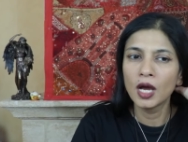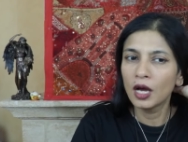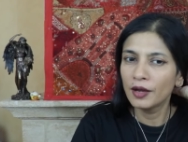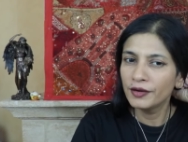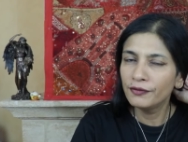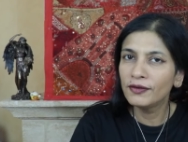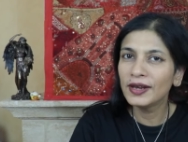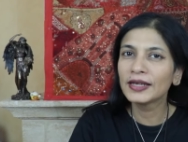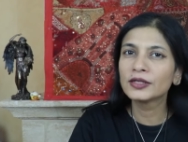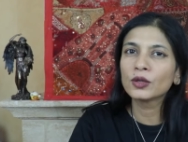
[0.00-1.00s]
uh,
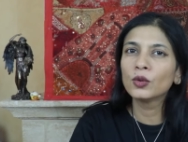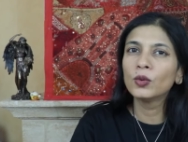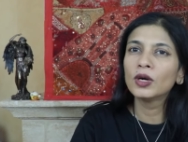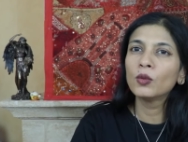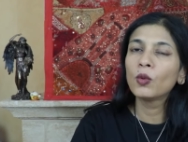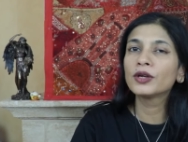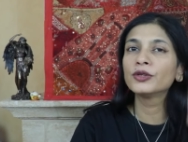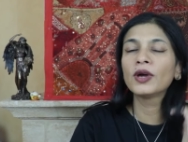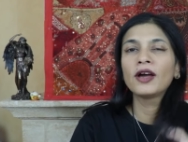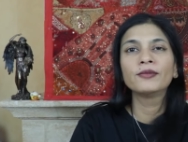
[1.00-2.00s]
reflect over
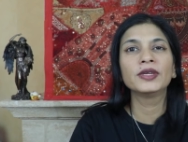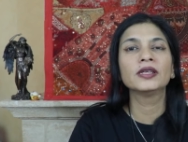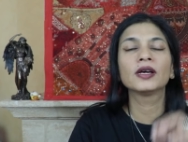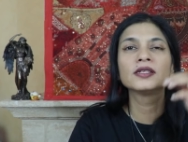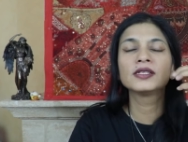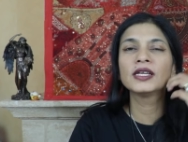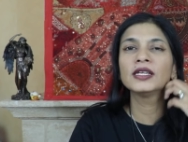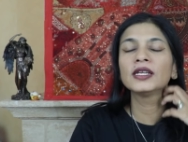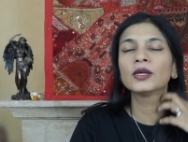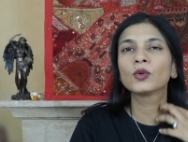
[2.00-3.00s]
what you have been
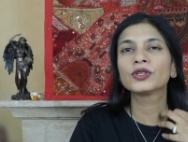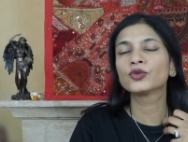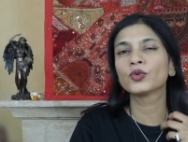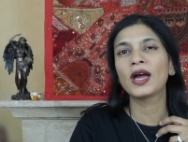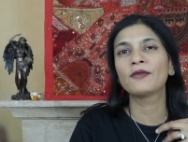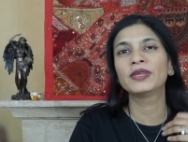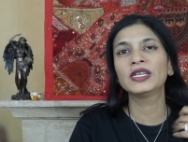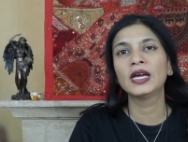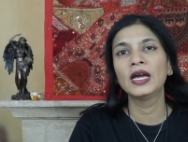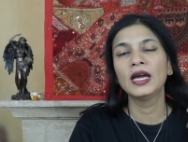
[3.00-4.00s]
attaining what you have
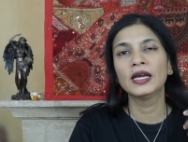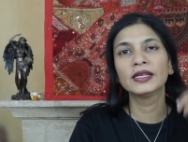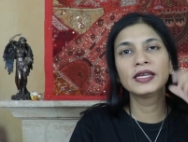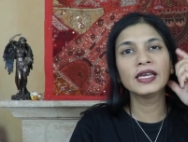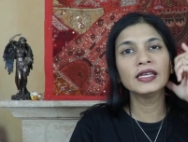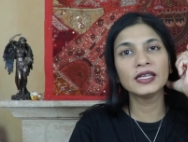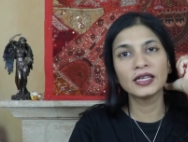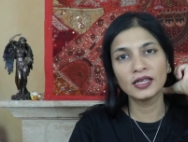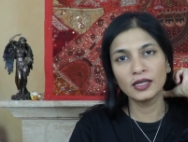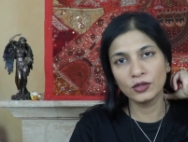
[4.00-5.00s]
been
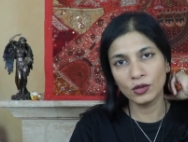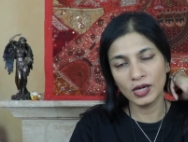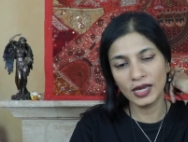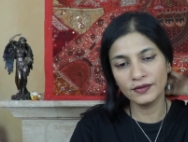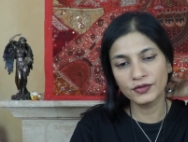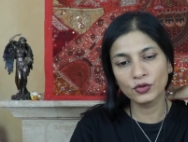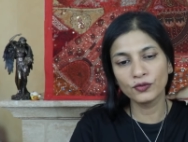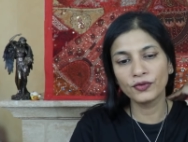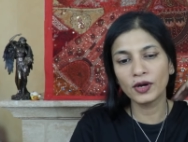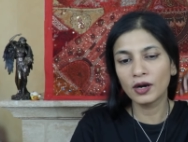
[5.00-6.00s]
gaining in your life
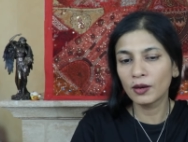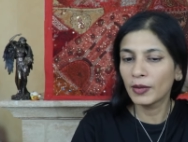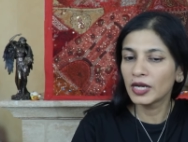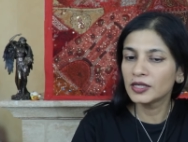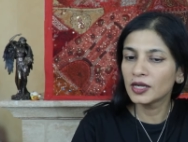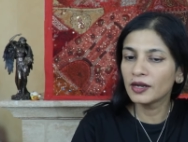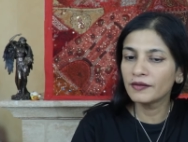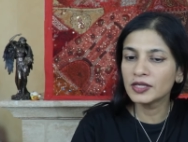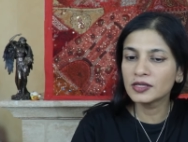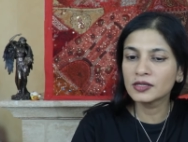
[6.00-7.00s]
so far my dear
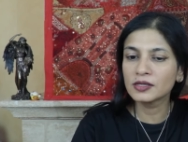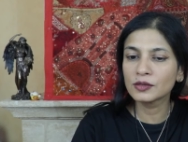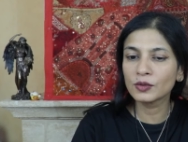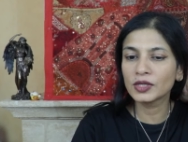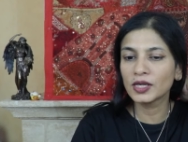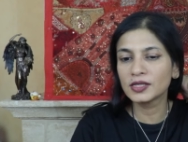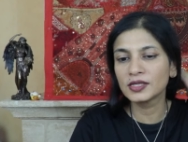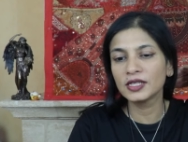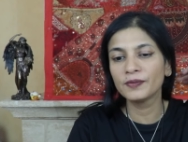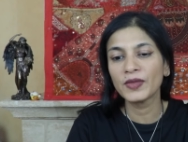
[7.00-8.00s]
aries this is what i
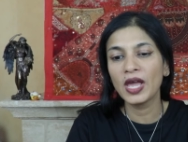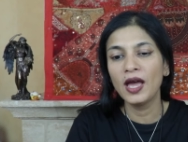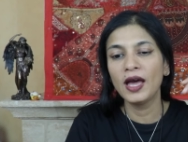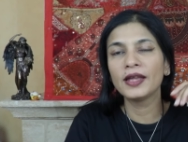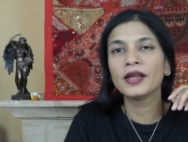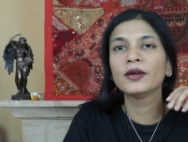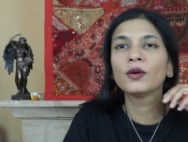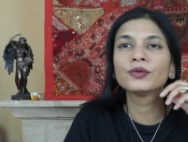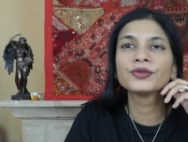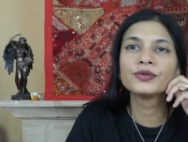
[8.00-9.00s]
see and i
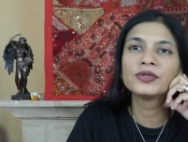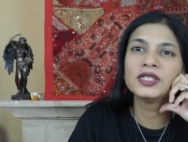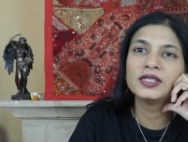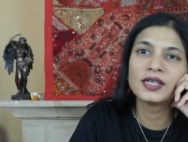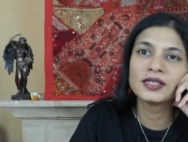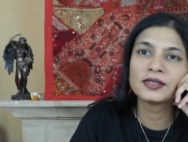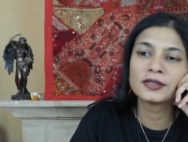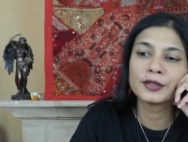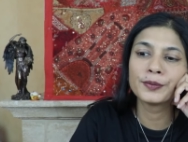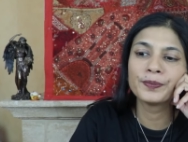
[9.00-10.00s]
also see
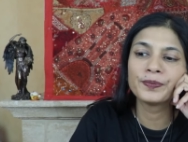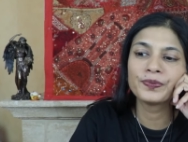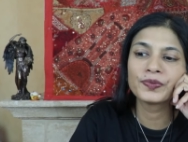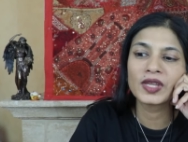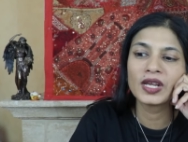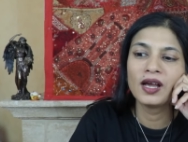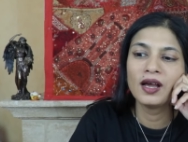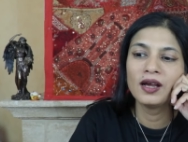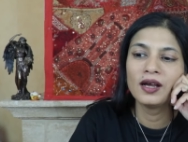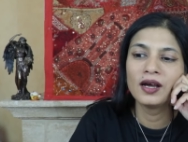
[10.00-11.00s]
that um,
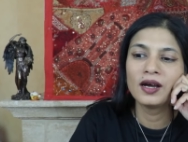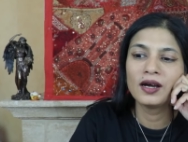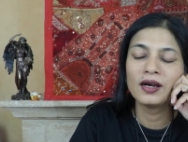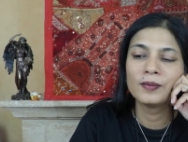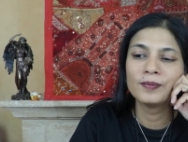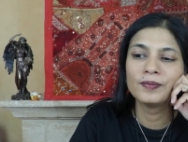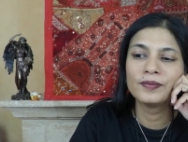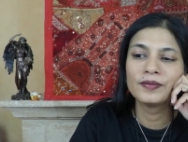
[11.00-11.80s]
um,